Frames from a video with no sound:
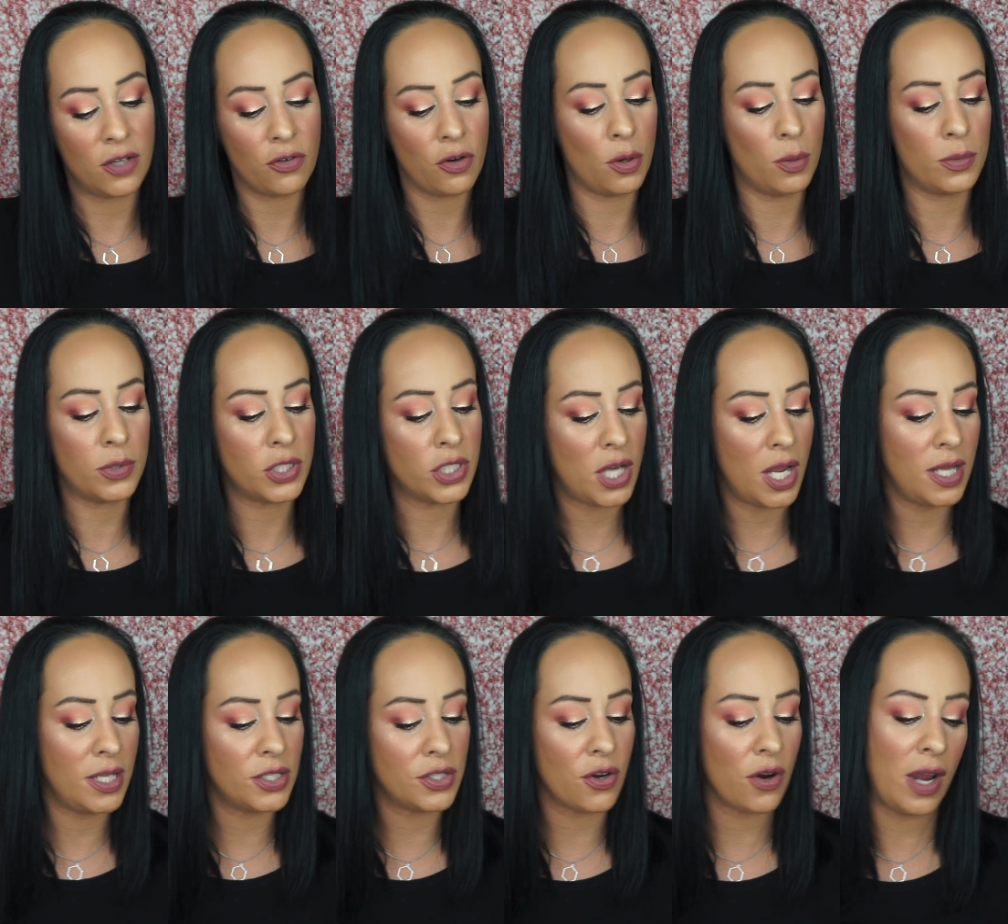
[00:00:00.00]
chrome
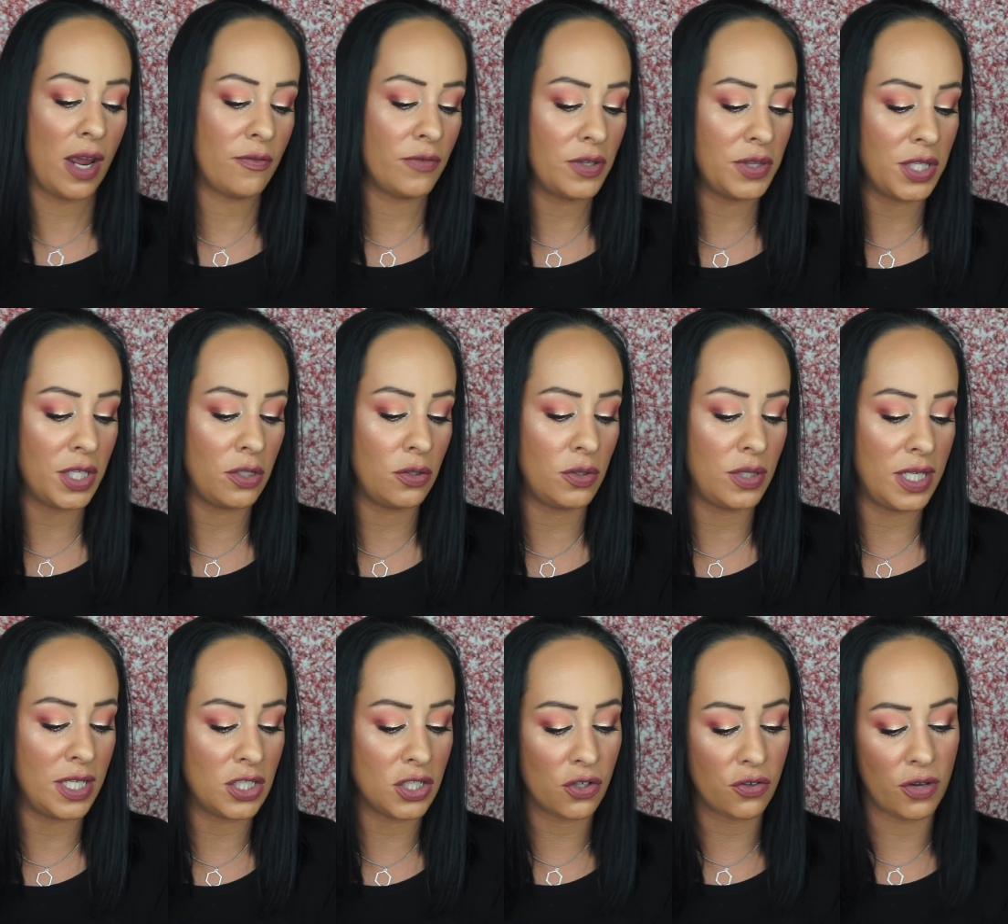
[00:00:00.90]
shades are everything you
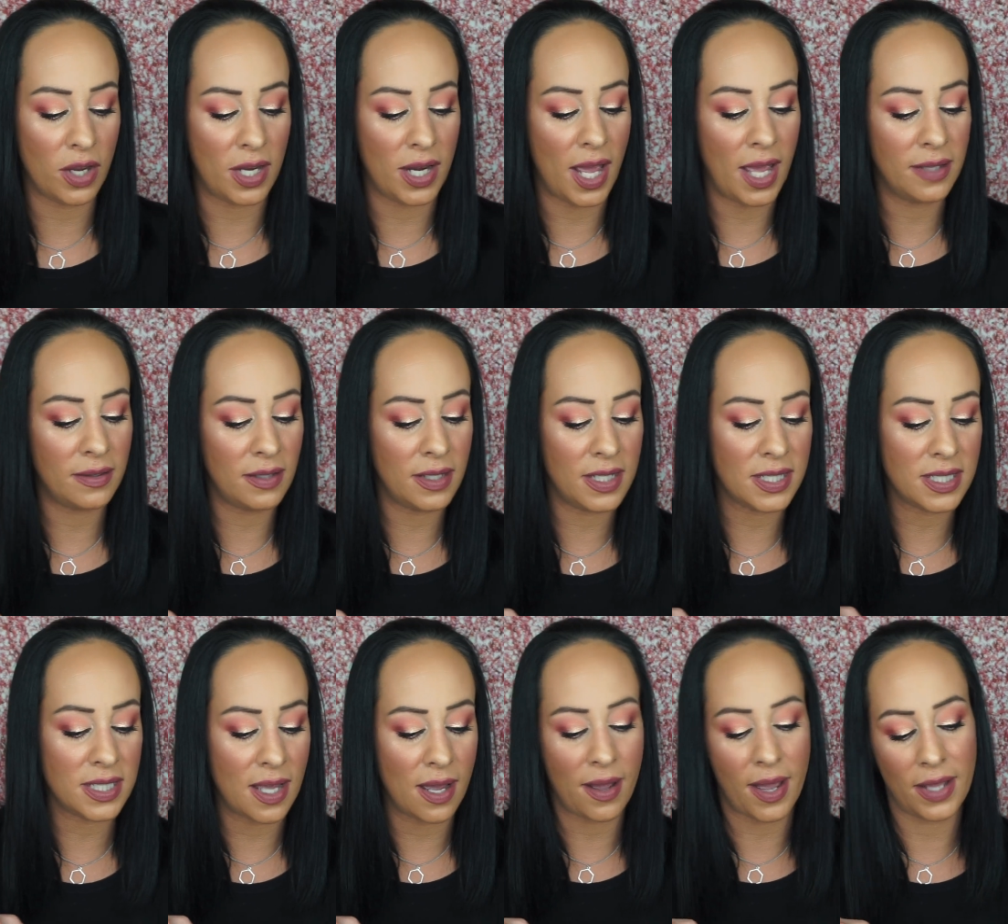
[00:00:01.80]
need to create endless
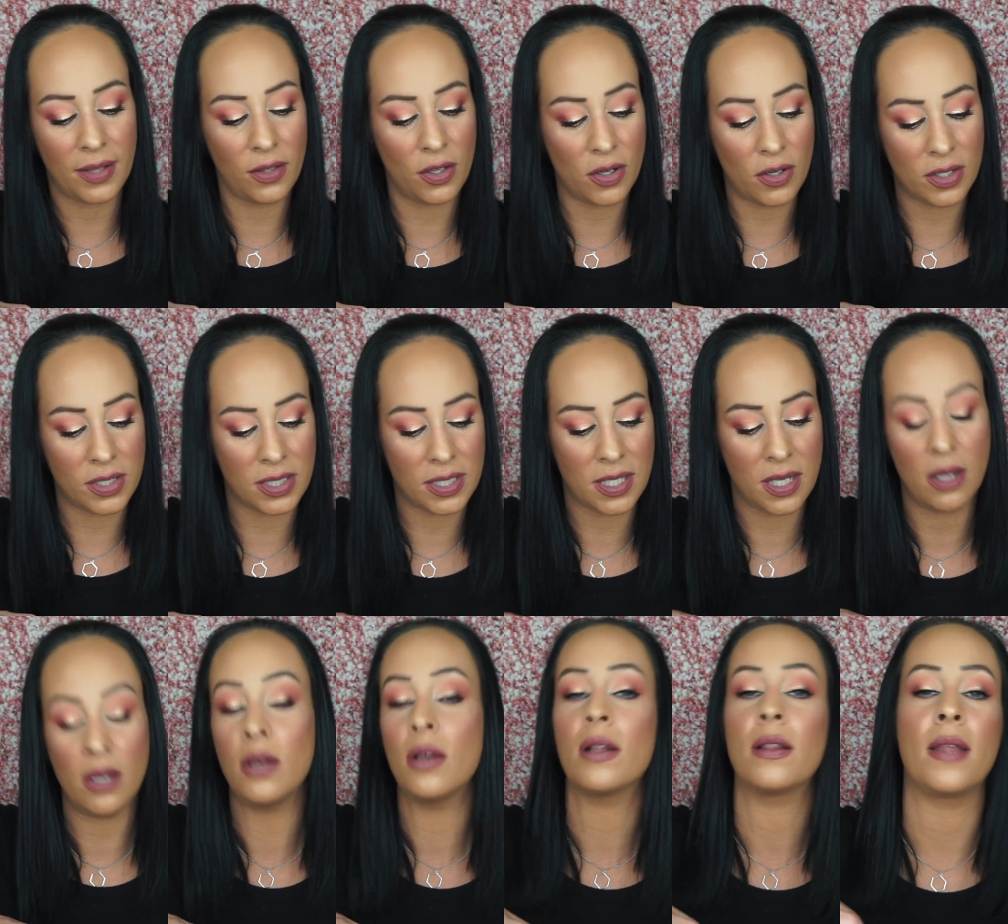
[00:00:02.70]
eye looks
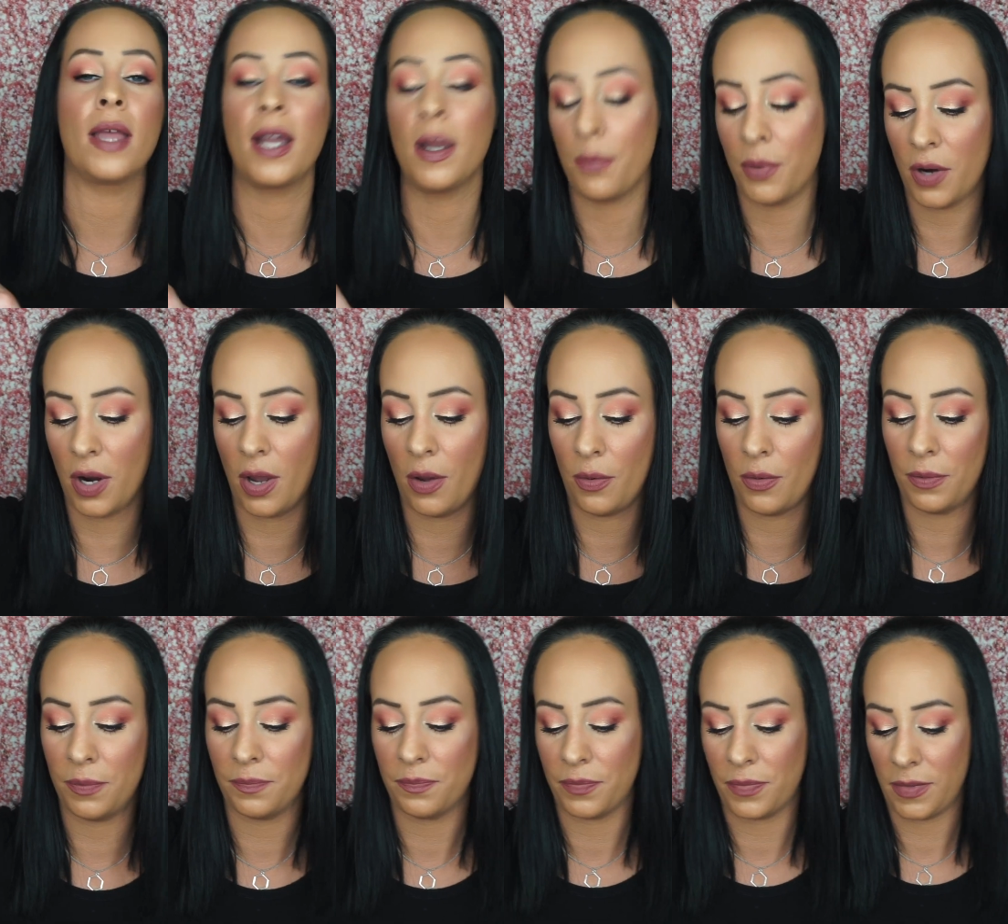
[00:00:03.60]
like a pro.
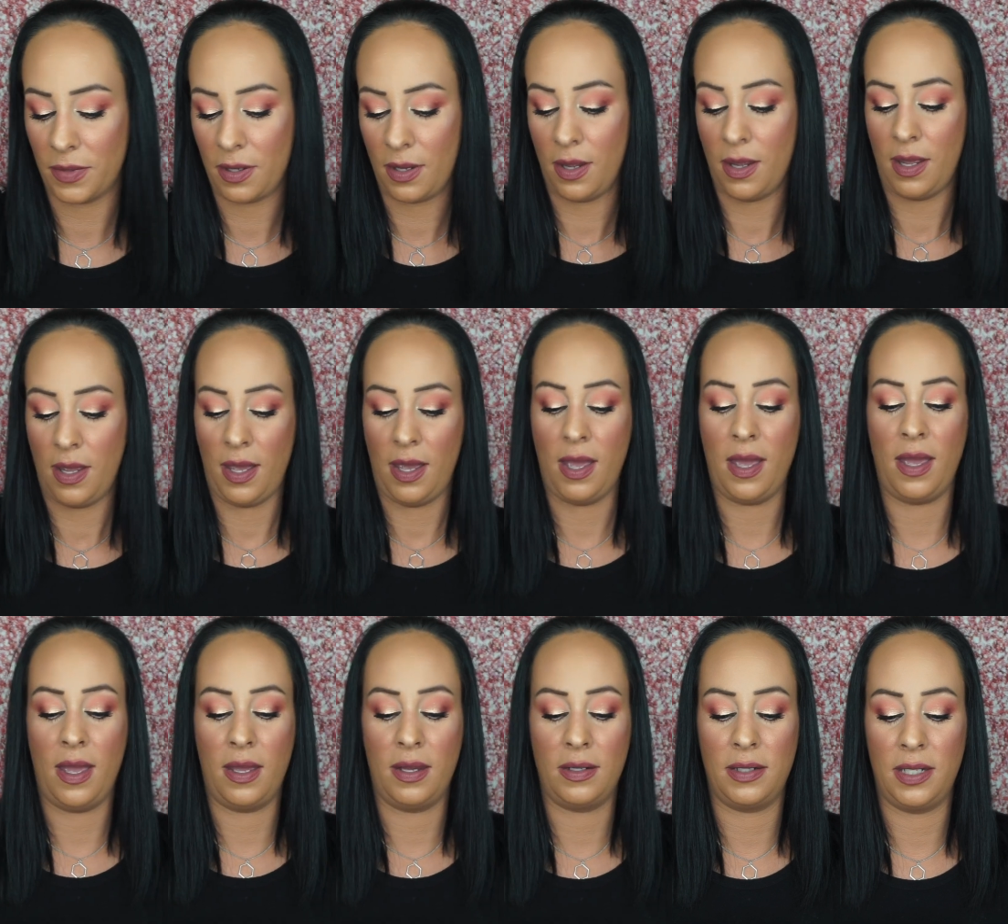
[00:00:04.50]

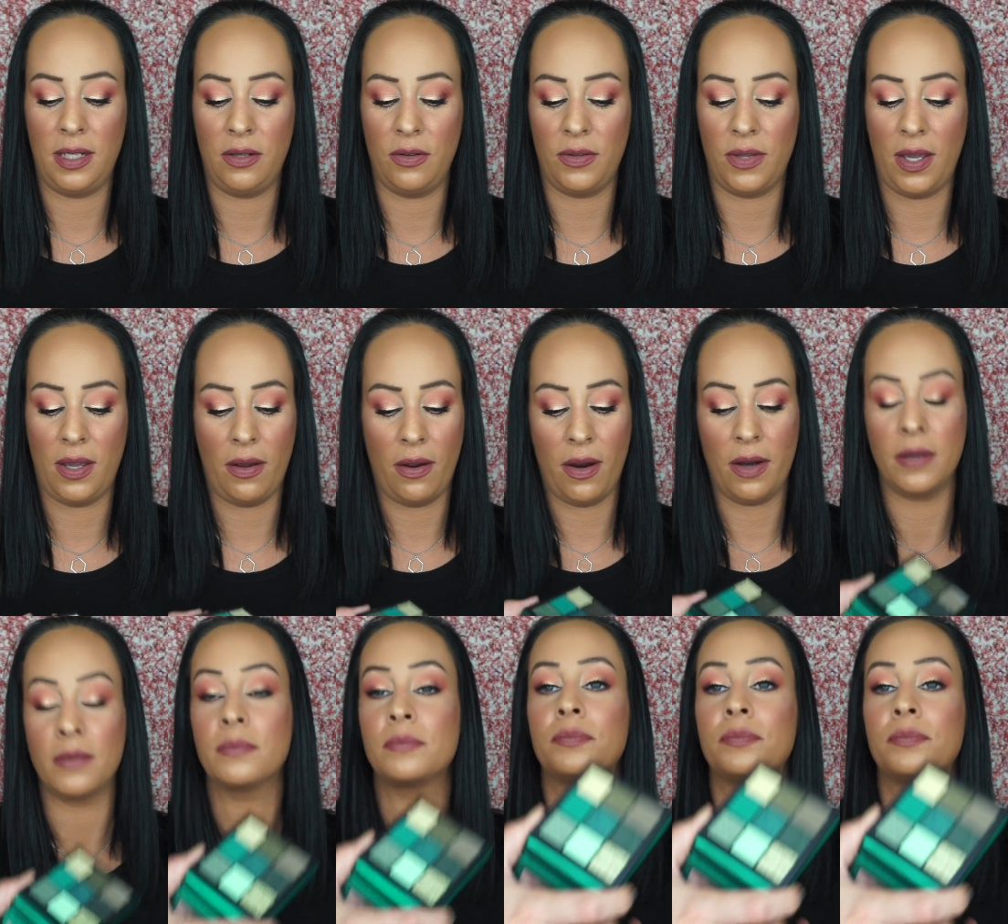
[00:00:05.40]
And here they are.